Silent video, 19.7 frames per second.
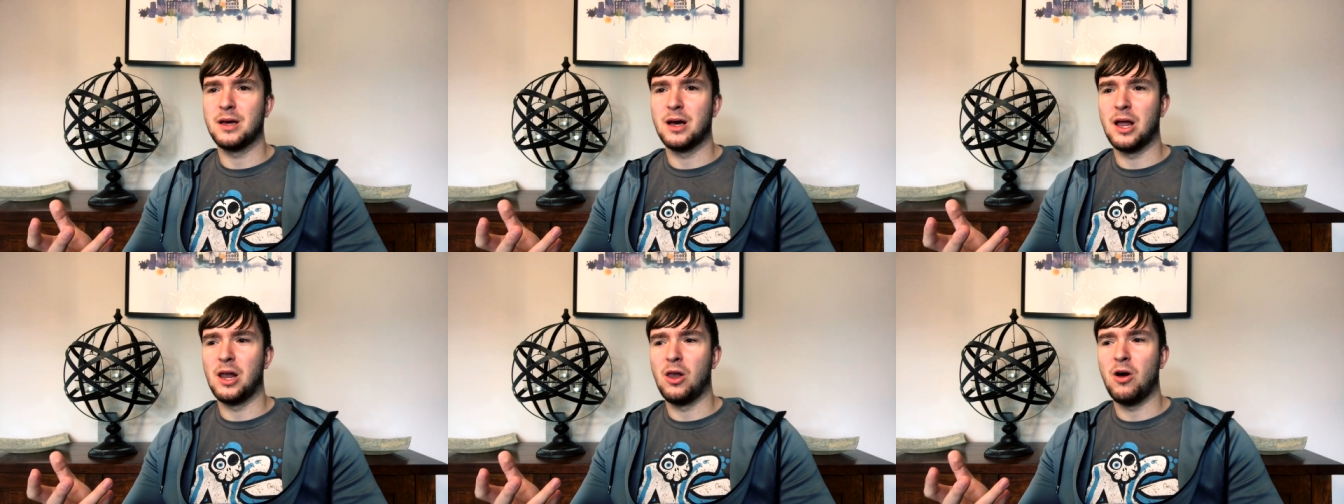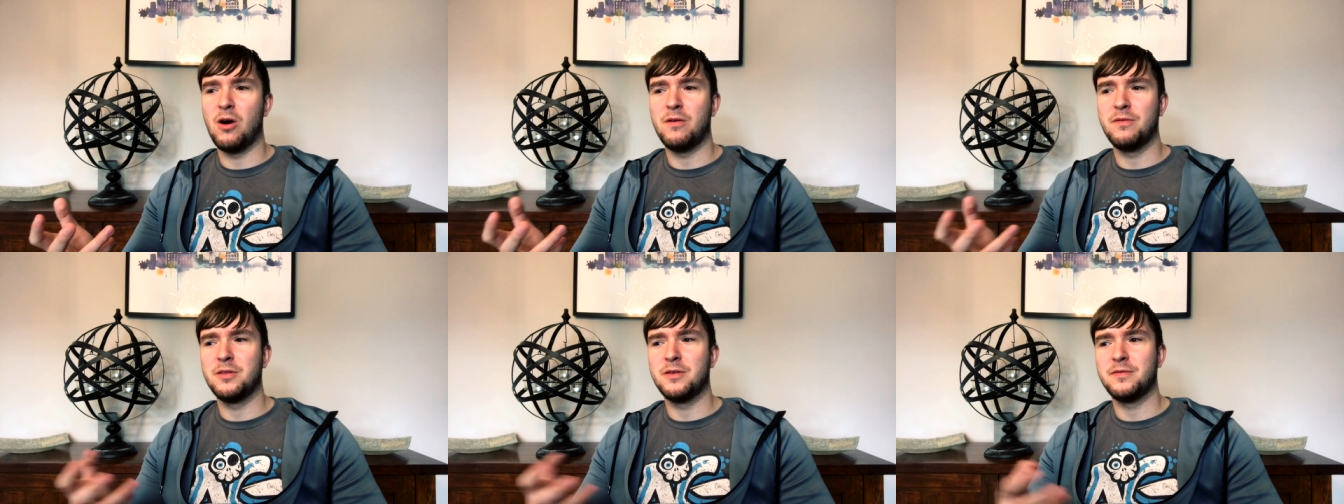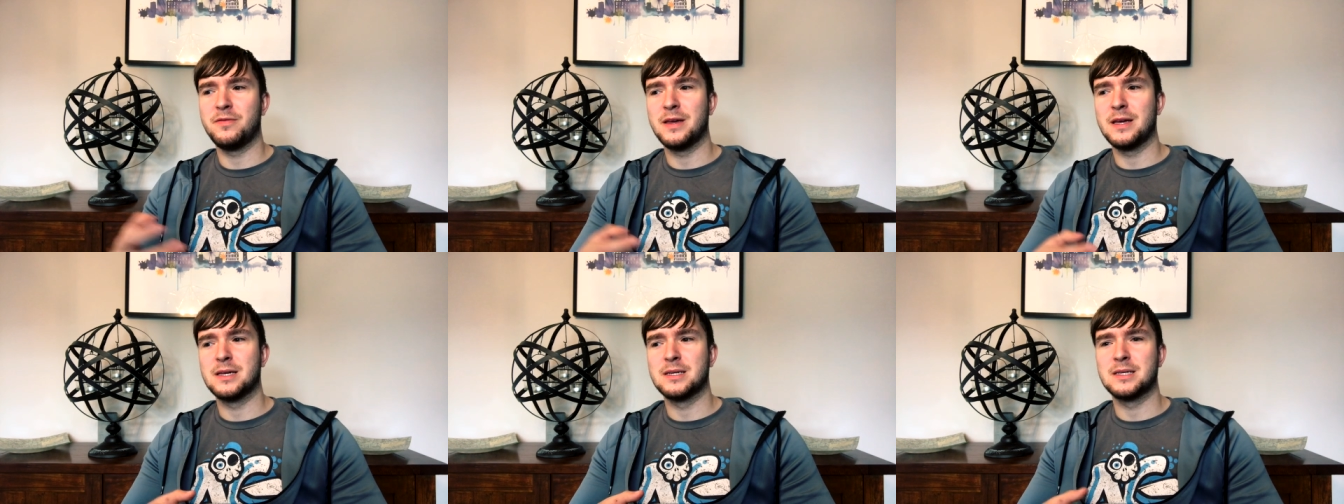a lot of the
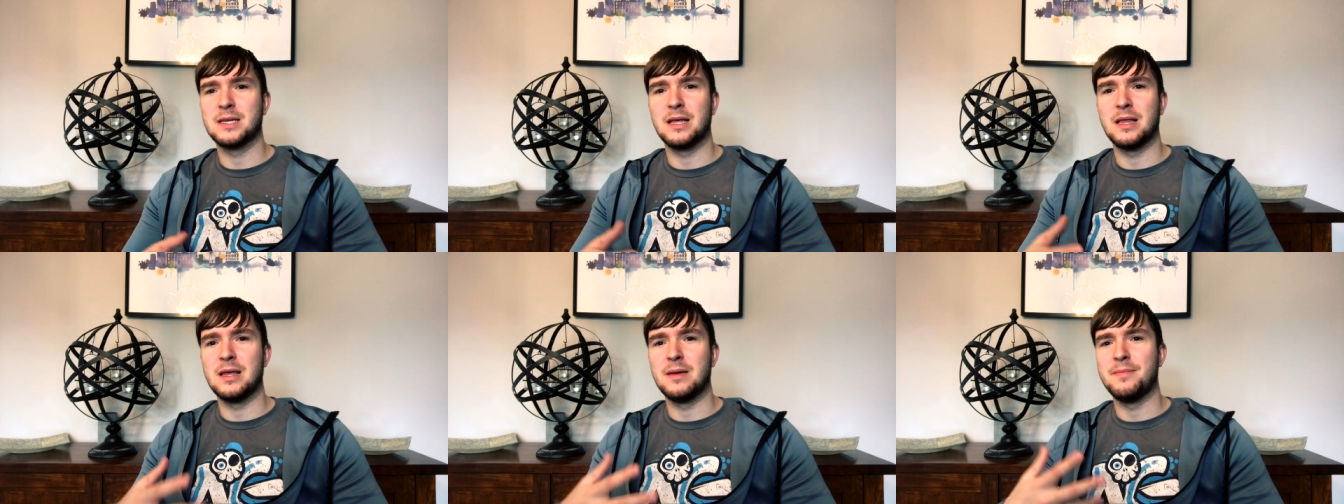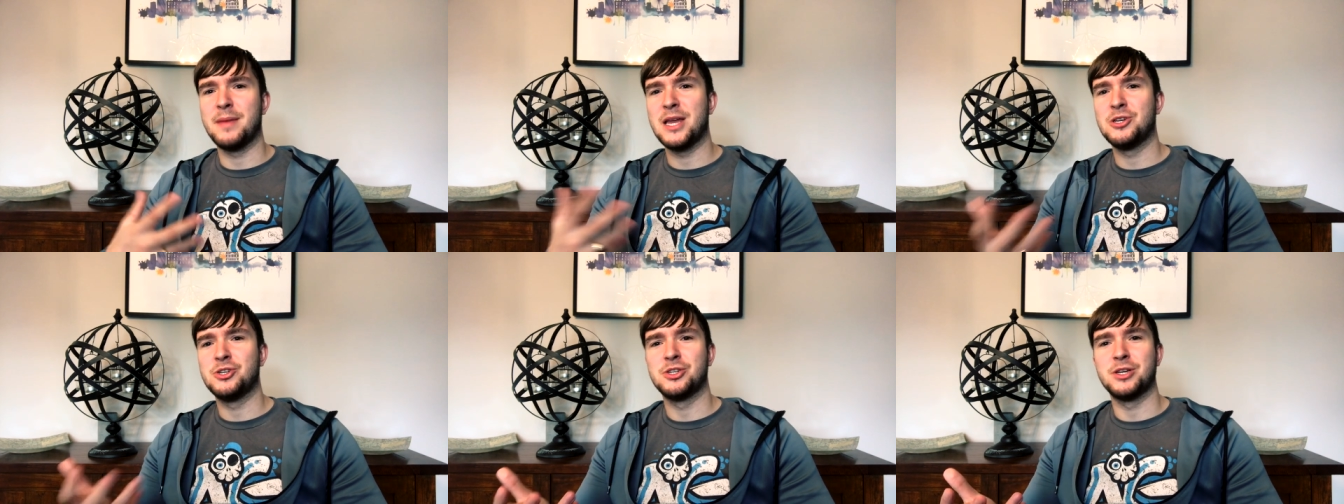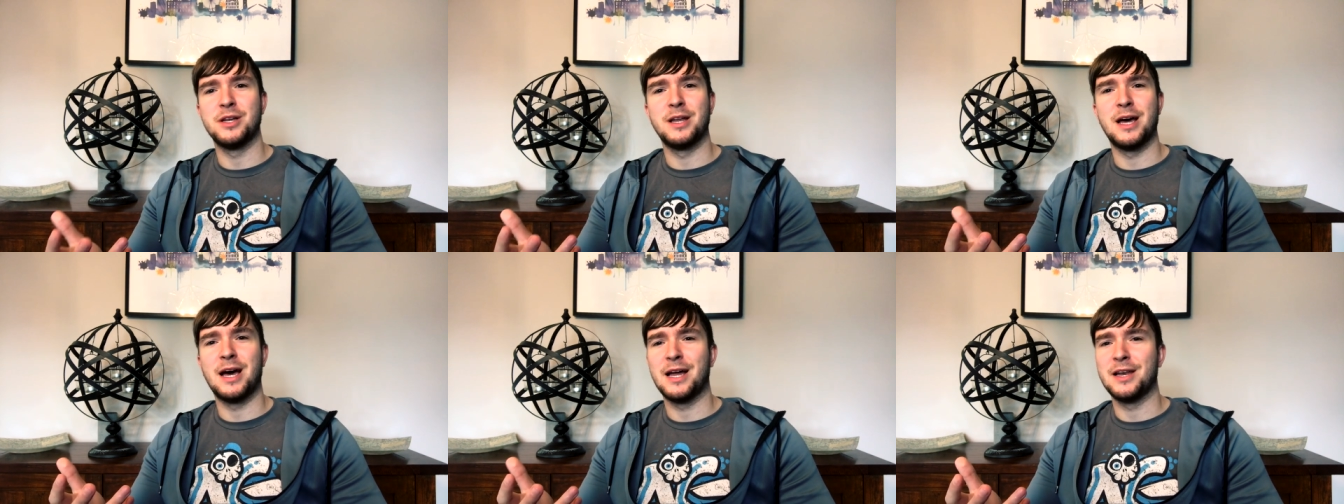things that they
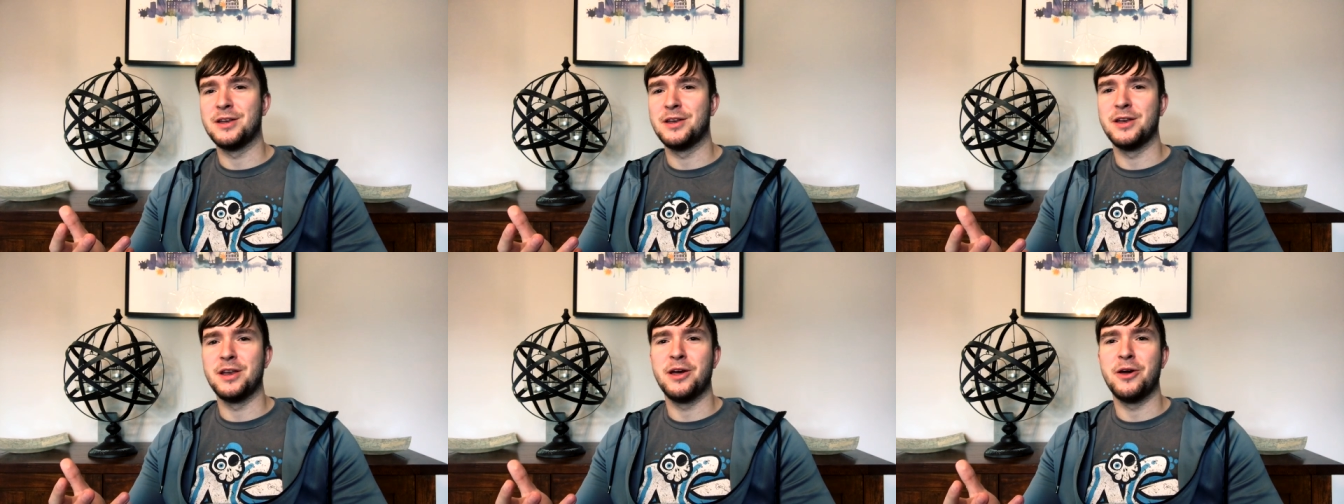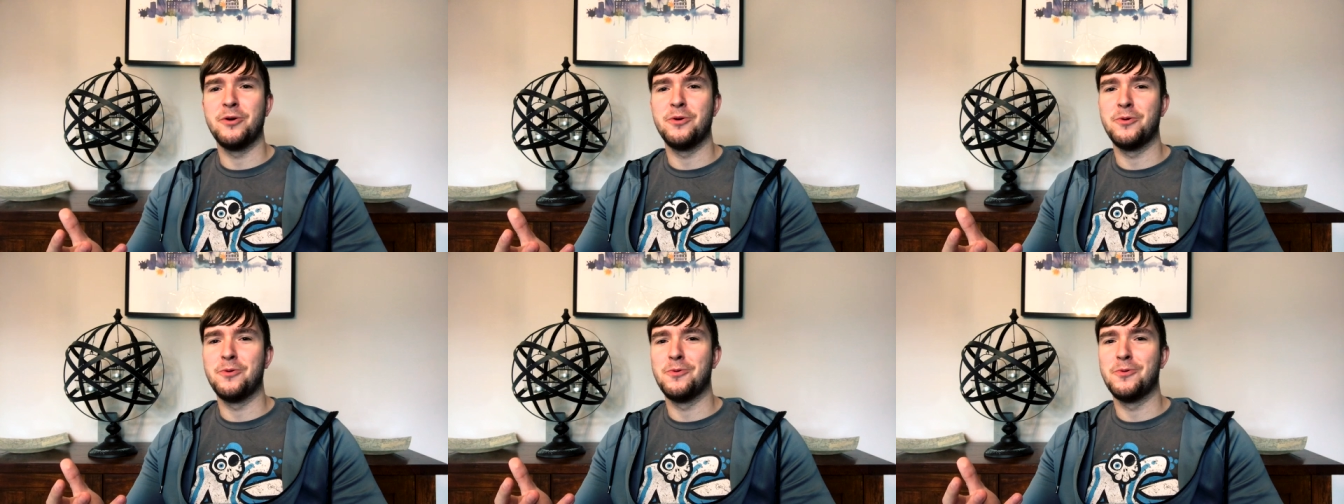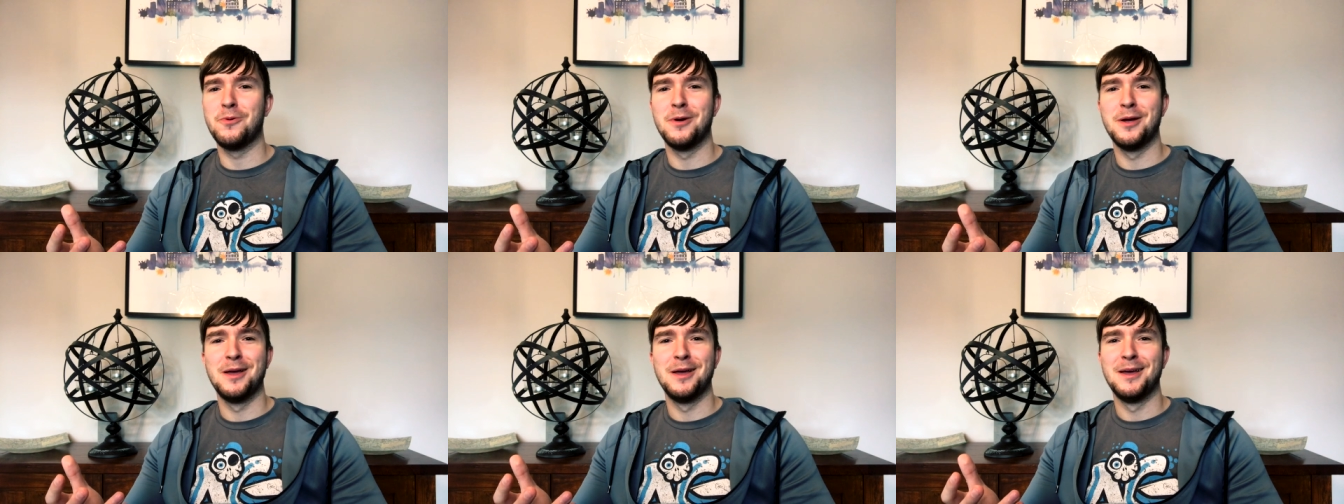mention had
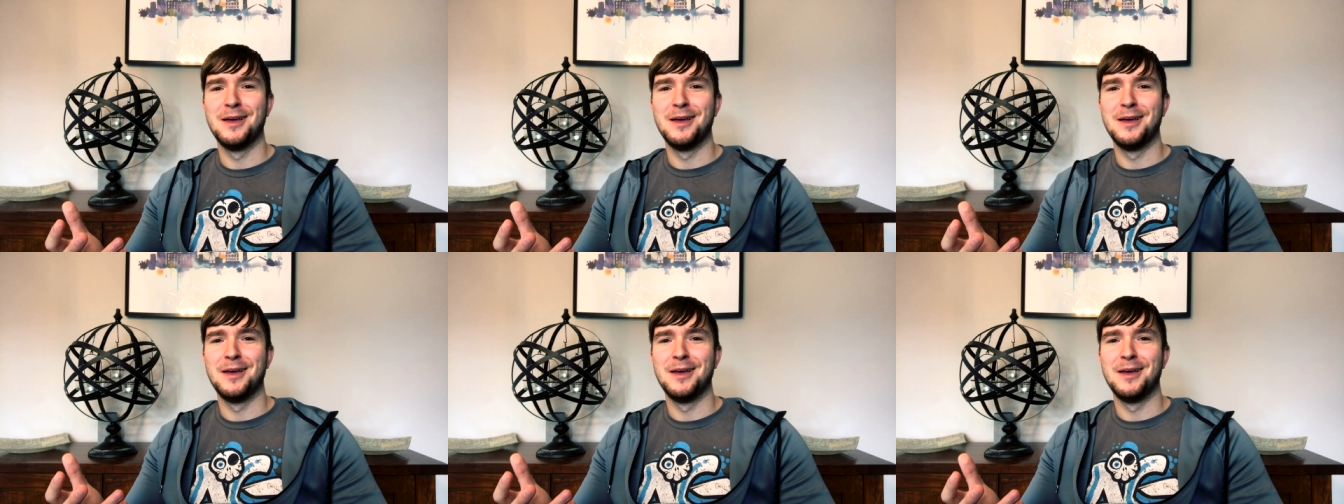no